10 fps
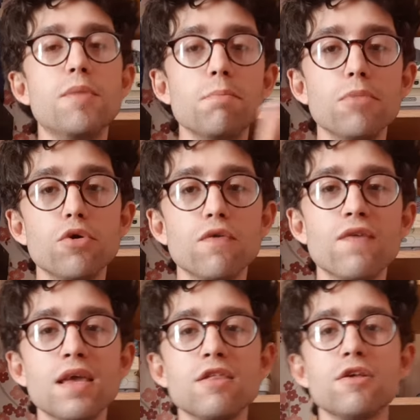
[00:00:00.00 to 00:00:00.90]
the
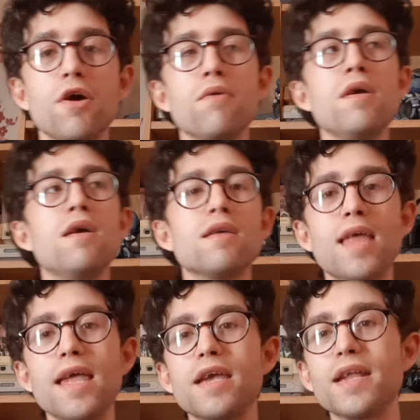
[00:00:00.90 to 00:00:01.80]
movies, you know,
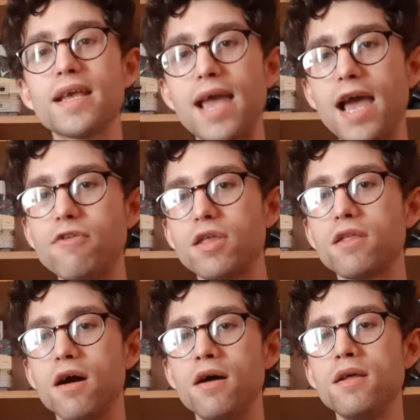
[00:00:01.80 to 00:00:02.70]
taking a
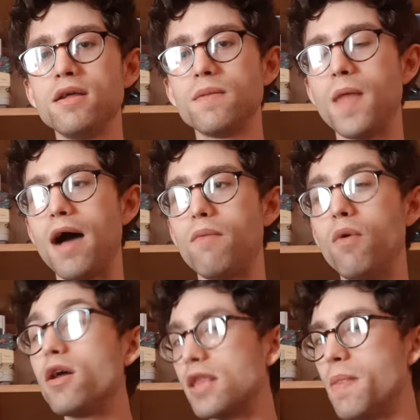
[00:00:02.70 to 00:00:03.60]
character that
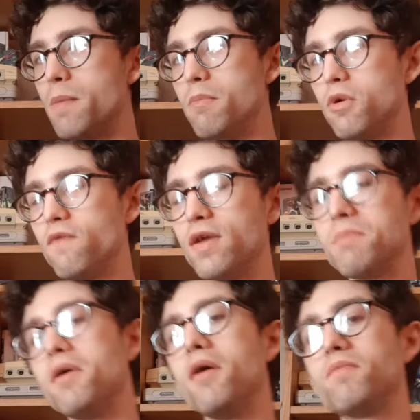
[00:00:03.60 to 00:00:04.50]
was in the movie,
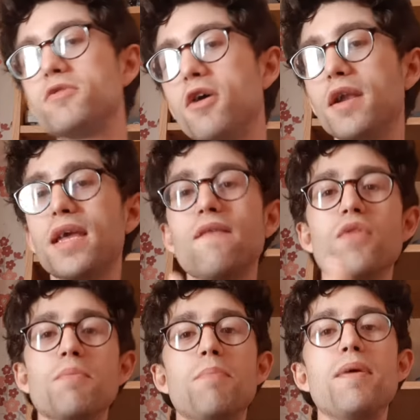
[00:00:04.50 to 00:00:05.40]
but trying to give
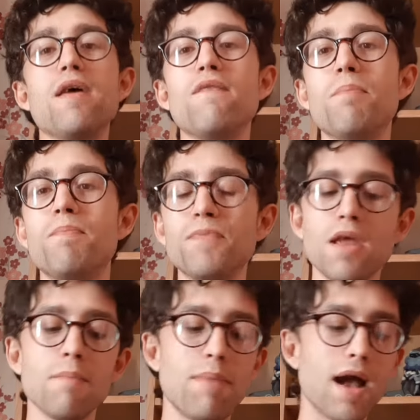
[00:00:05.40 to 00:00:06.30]
them a bit of a
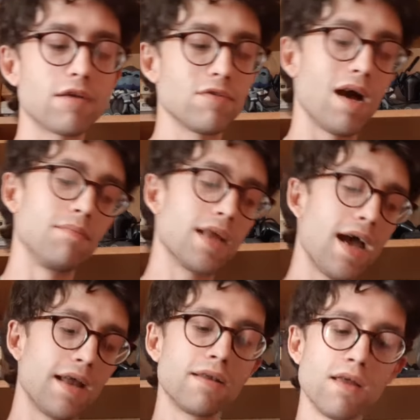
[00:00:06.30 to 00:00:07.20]
background.
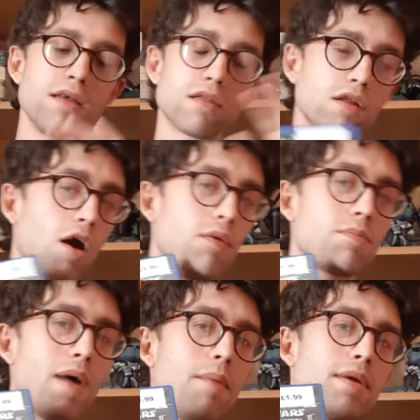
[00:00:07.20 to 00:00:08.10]
And Star Wars
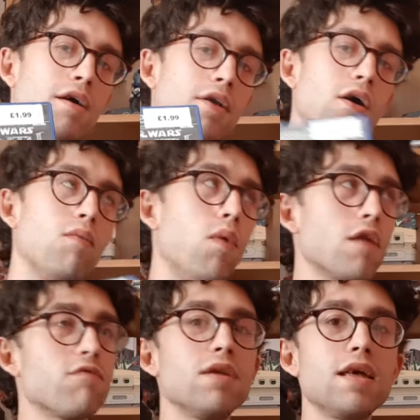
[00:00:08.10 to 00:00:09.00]
Bounty Hunter
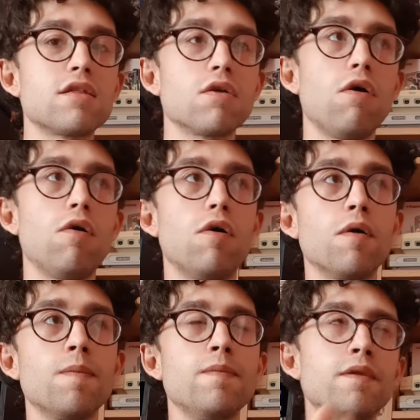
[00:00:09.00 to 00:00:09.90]
was released
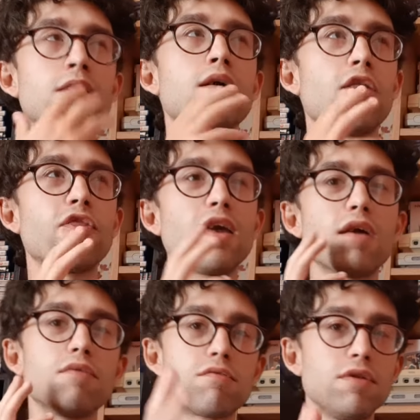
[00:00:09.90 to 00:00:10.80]
on, I think
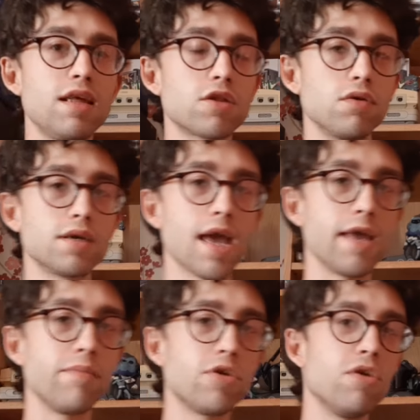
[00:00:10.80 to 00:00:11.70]
it was released on
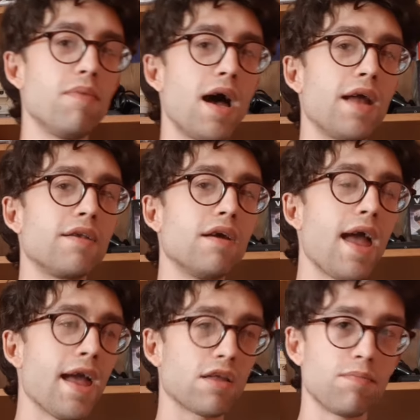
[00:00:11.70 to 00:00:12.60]
GameCube and
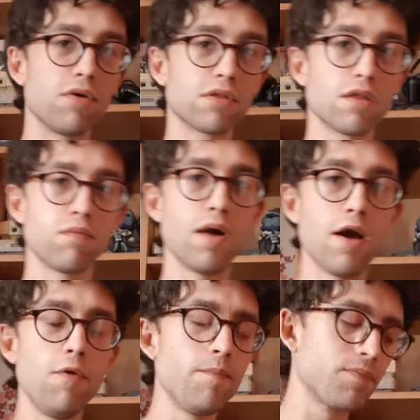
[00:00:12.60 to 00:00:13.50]
Xbox as
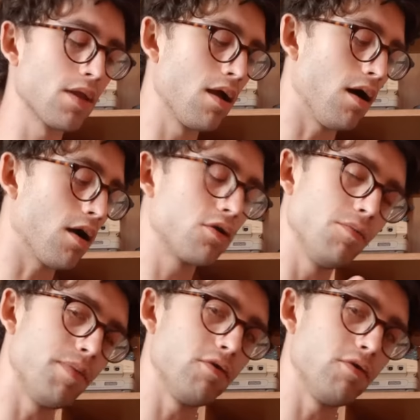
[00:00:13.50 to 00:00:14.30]
well. I could be